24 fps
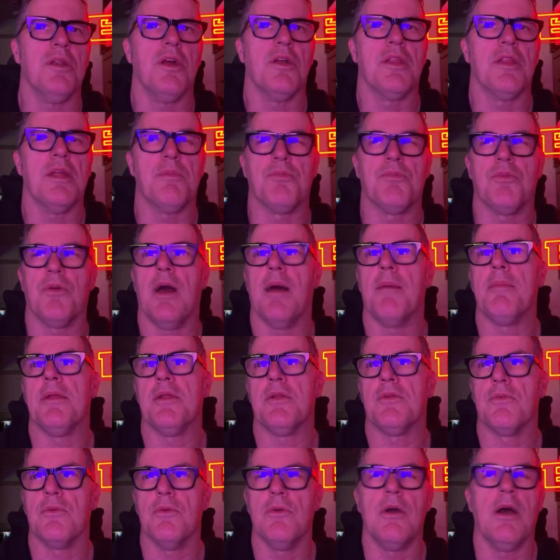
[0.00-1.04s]
they probably
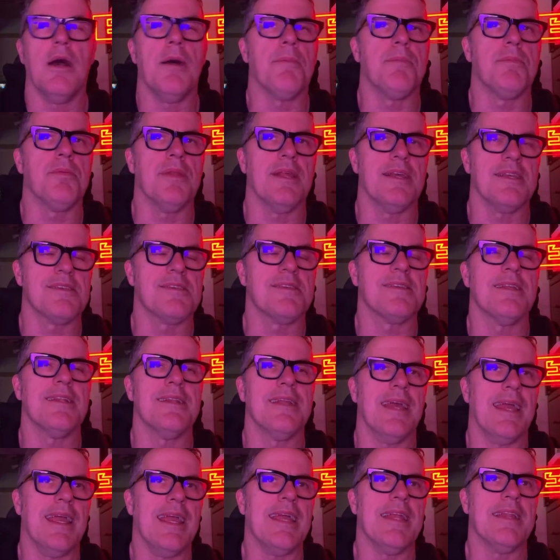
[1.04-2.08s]
grew up listening to
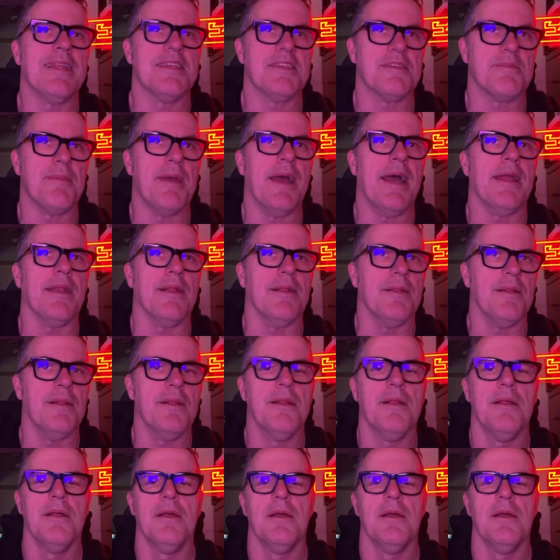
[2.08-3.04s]
'80s metal.